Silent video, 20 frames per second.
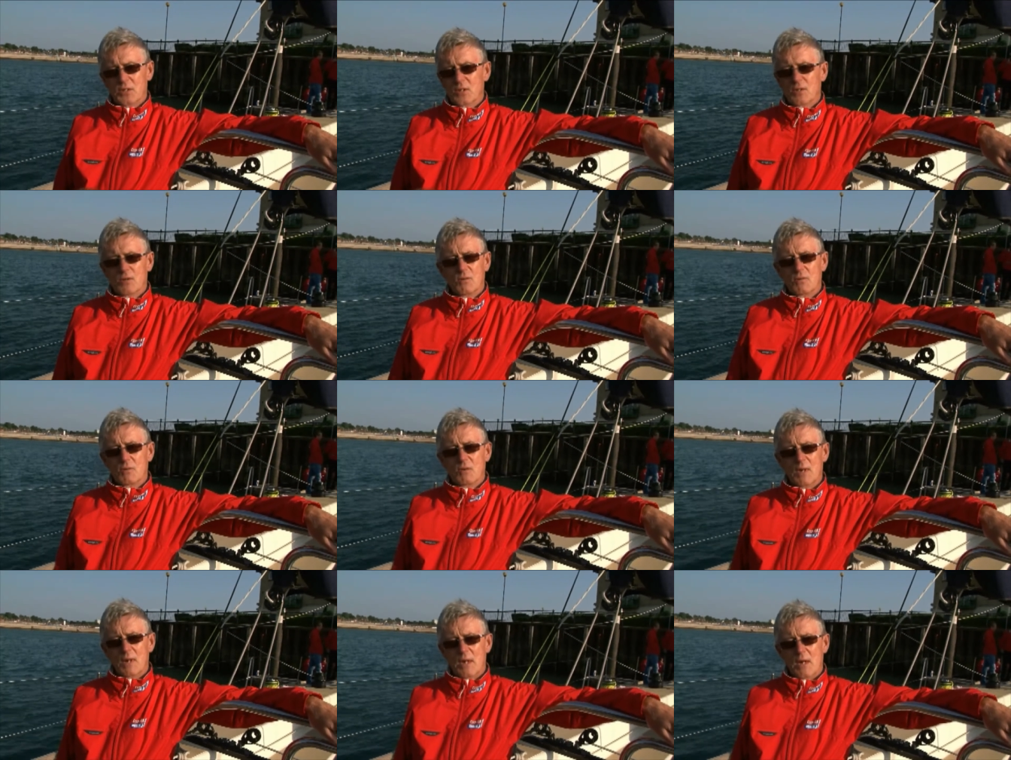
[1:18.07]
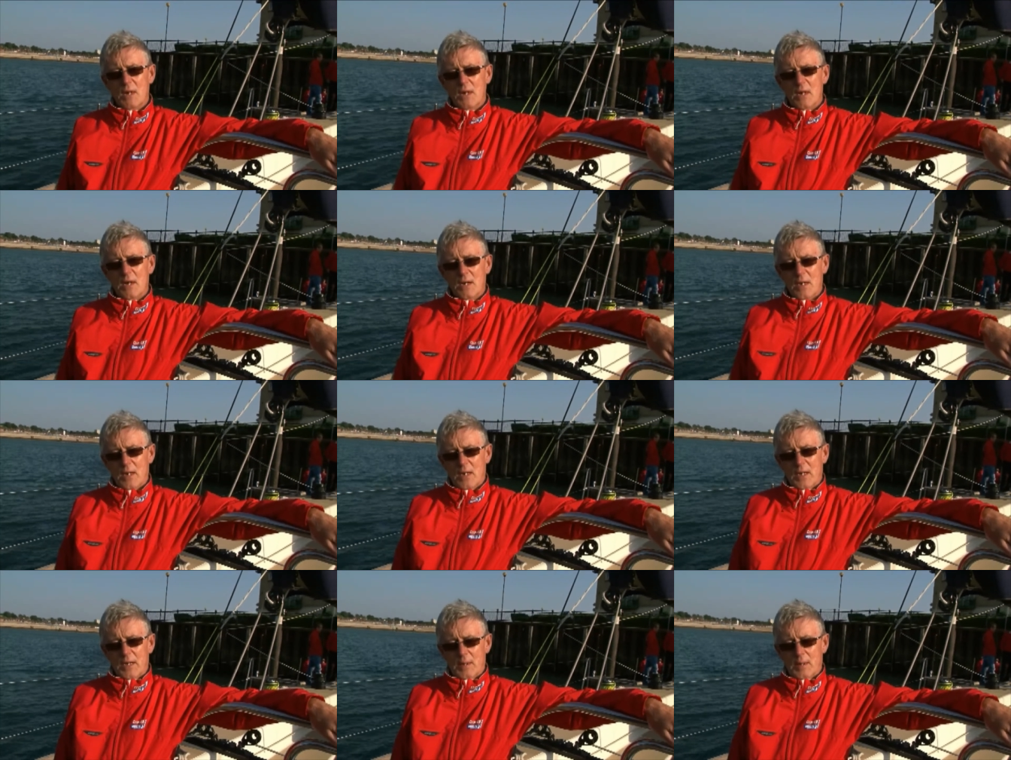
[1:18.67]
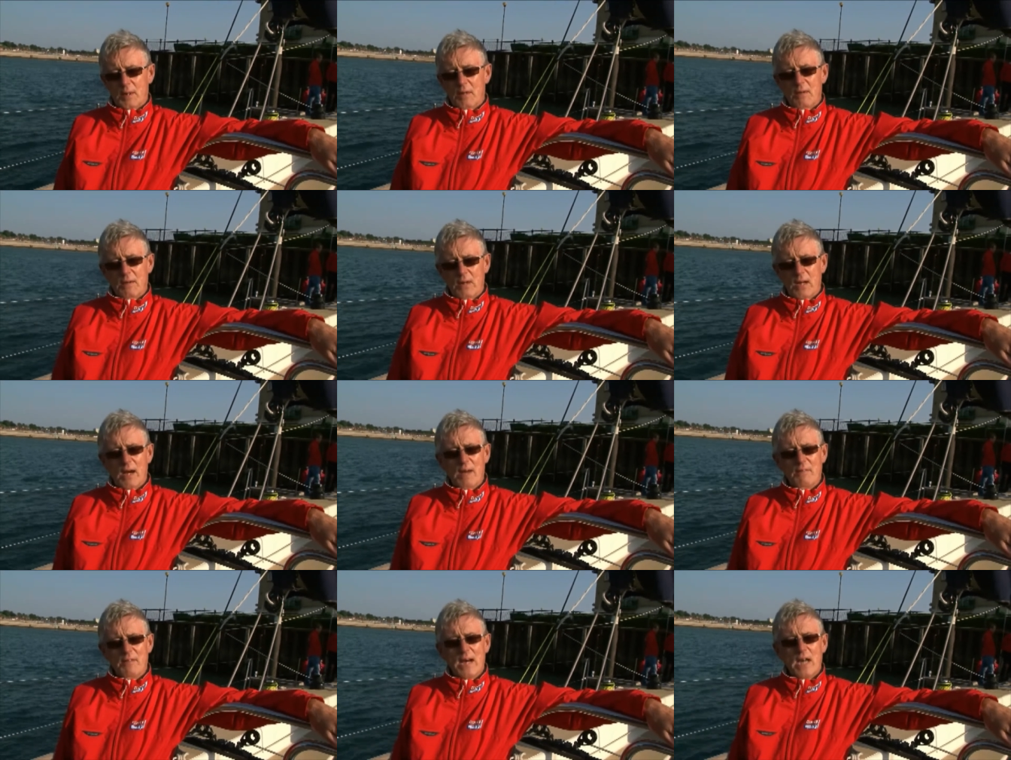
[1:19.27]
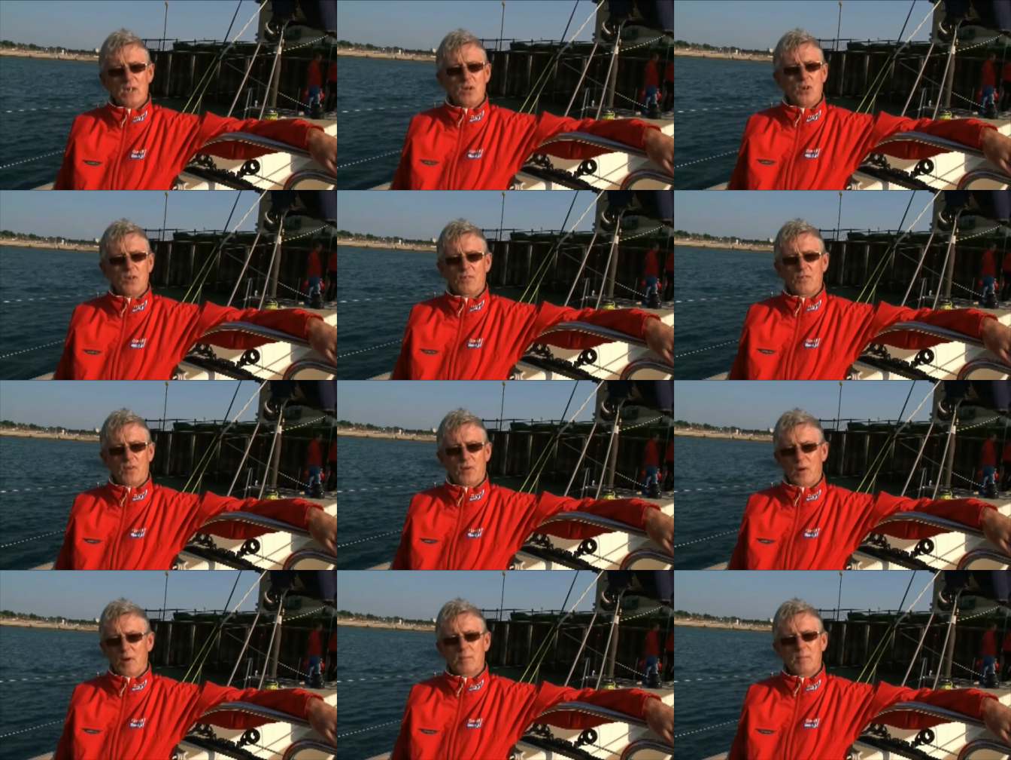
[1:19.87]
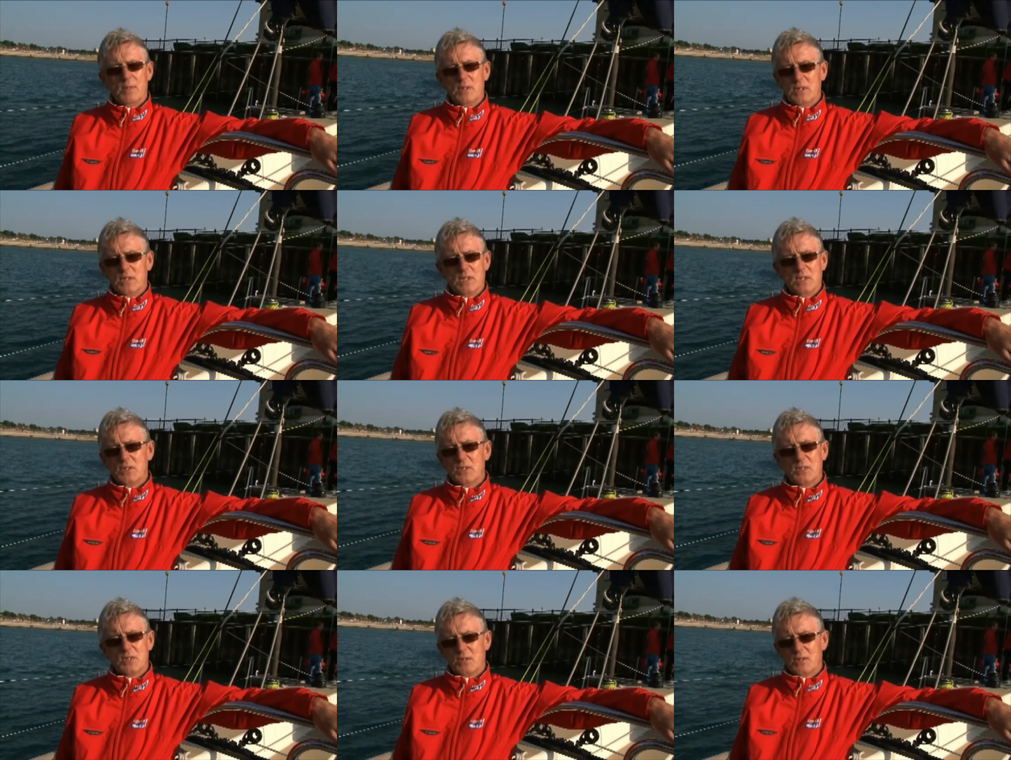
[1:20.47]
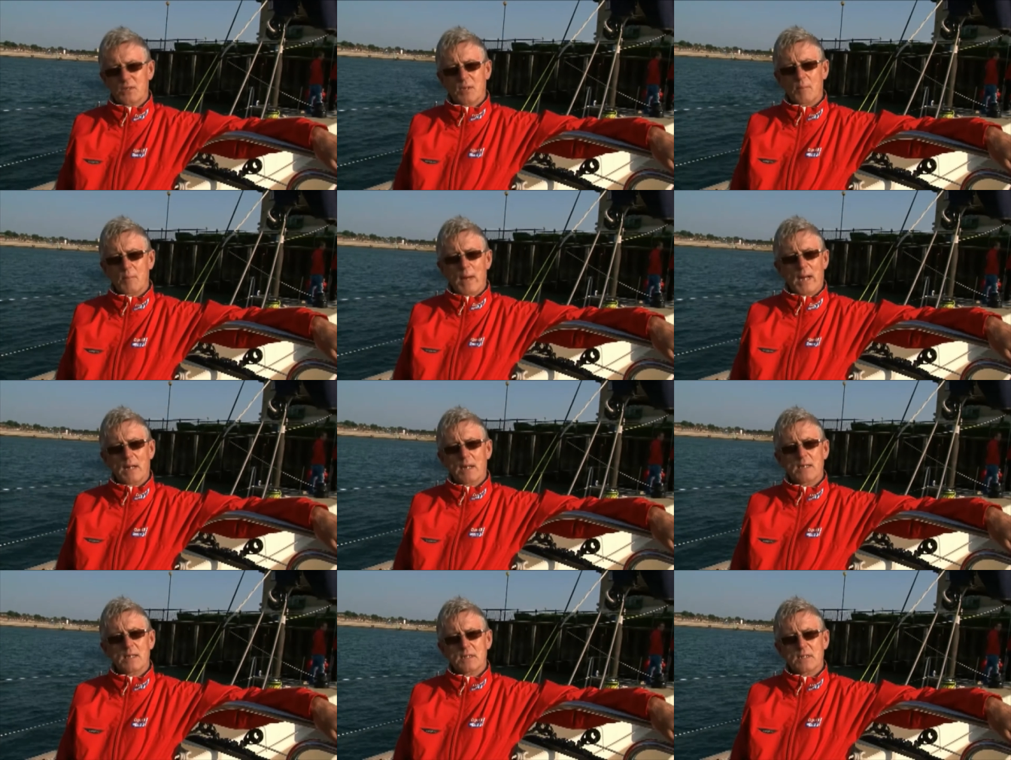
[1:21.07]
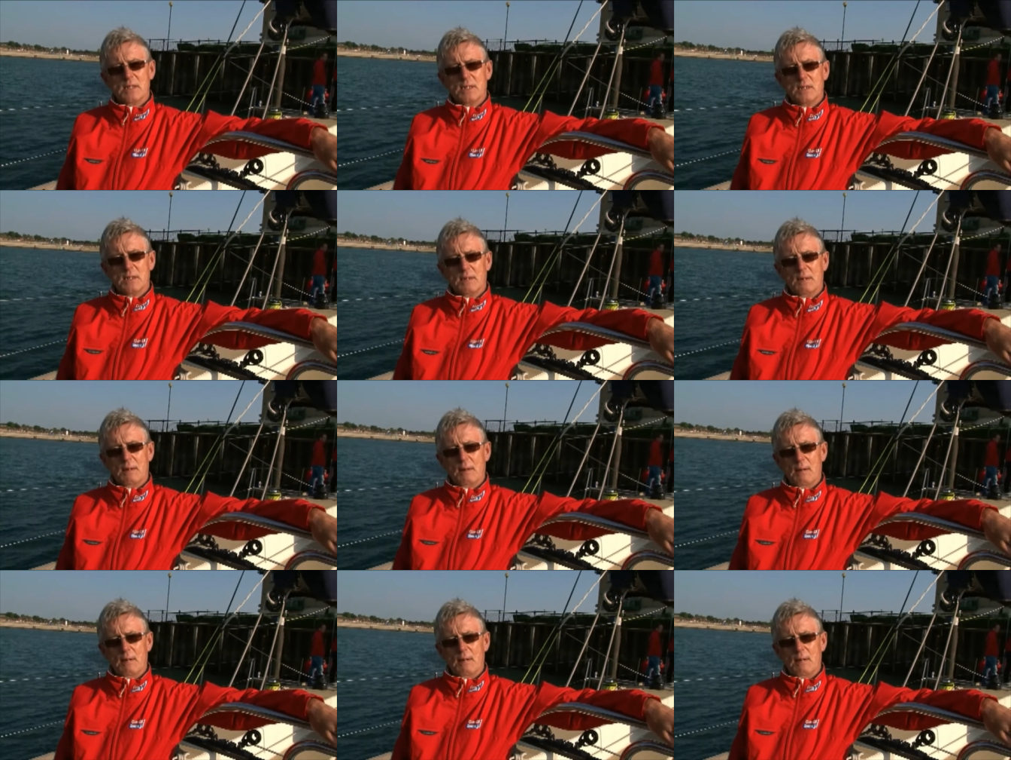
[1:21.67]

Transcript: So to, to have that confirmed is just tremendous.